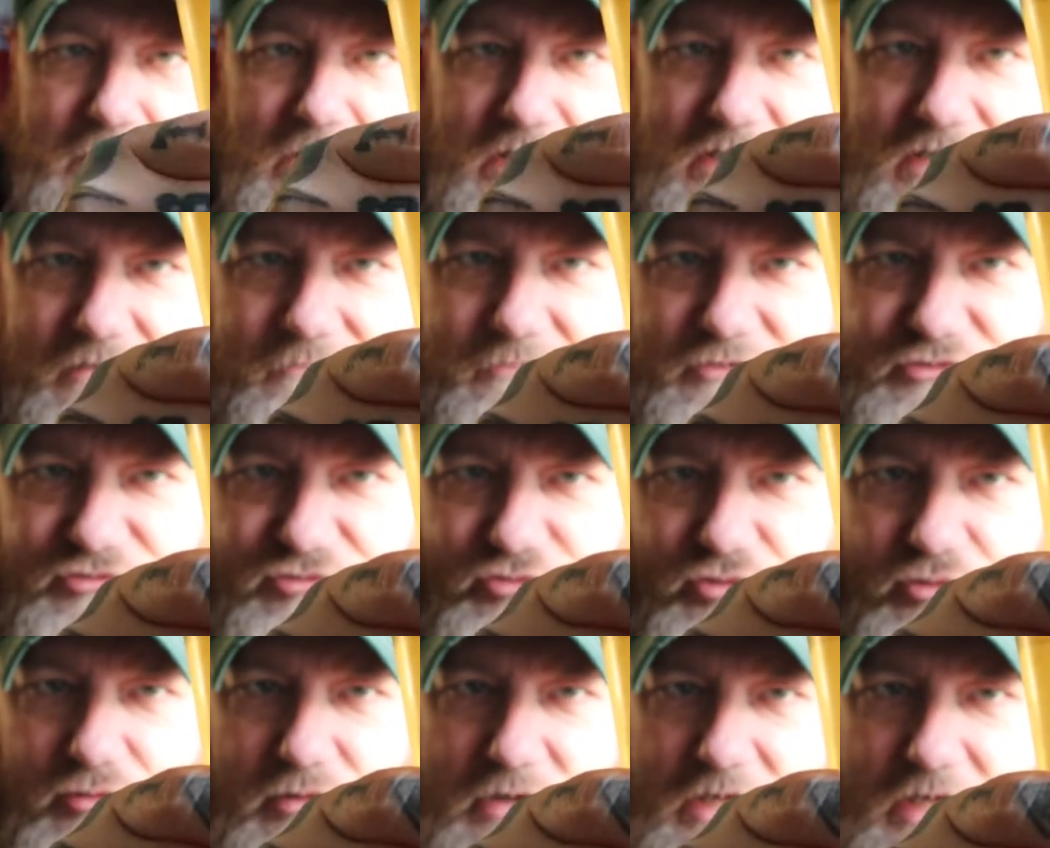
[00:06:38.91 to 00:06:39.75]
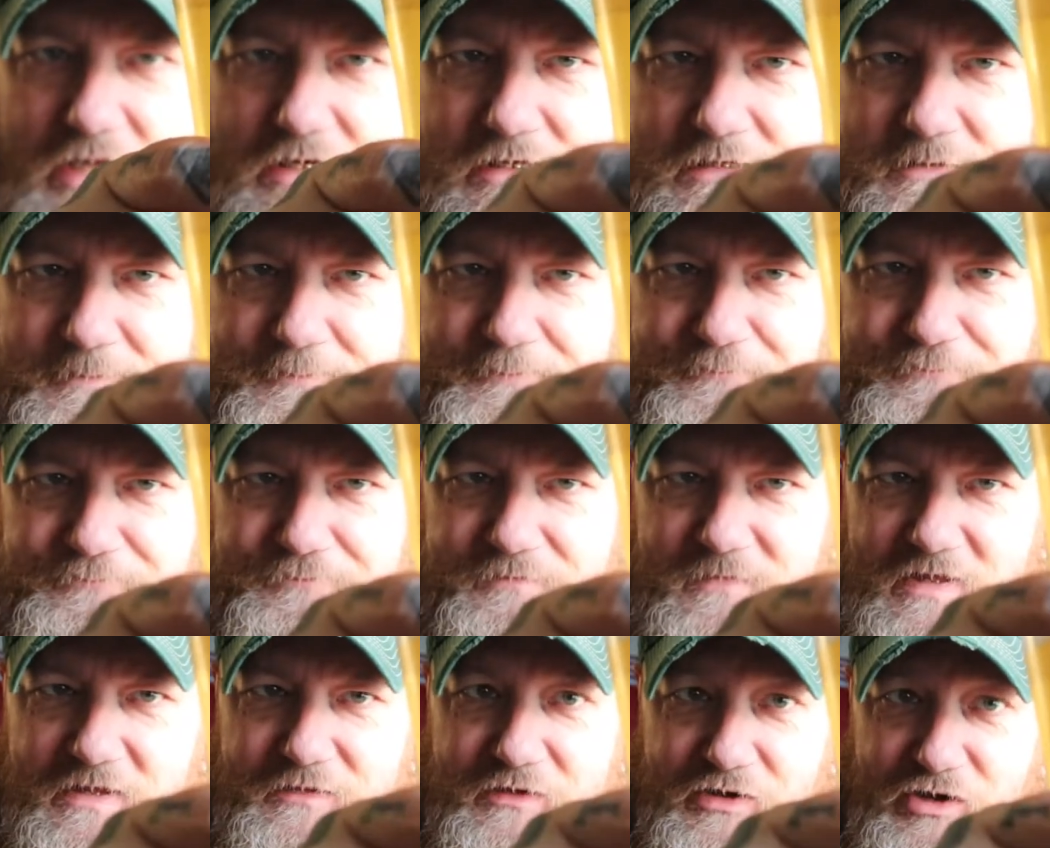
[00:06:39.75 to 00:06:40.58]
a lovely straw colour.
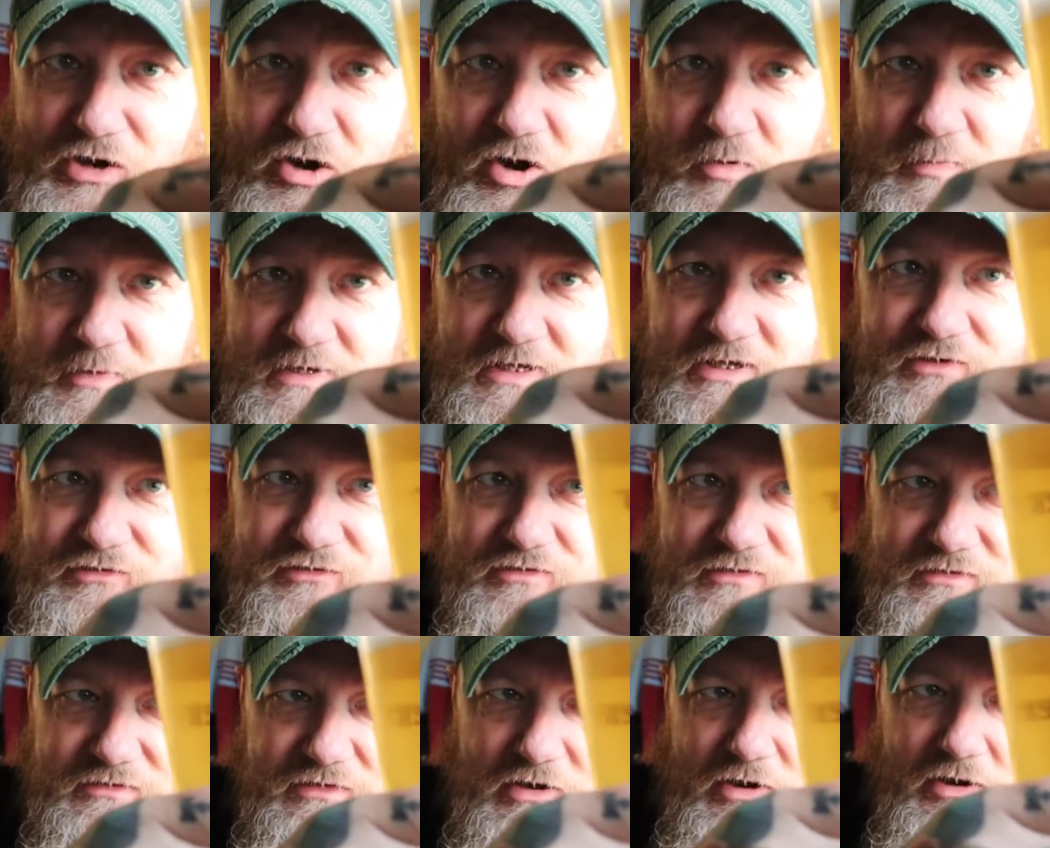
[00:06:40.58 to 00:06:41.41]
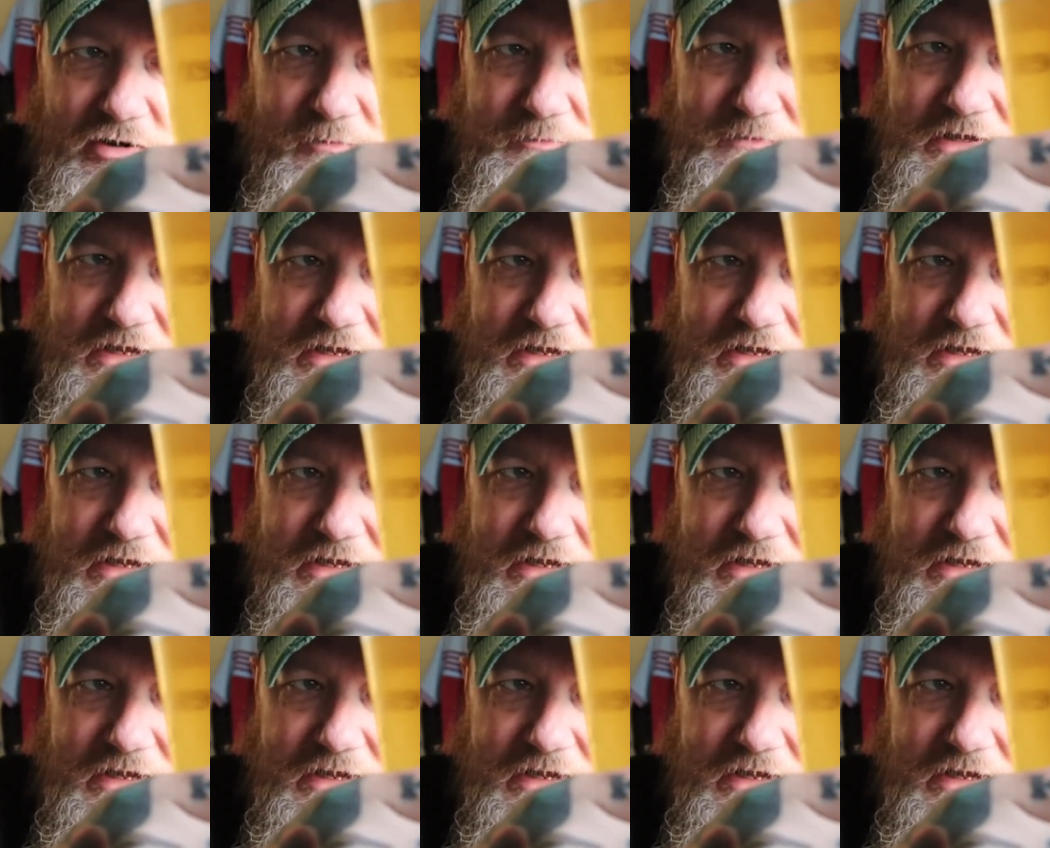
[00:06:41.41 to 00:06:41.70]
The carbonation has calmed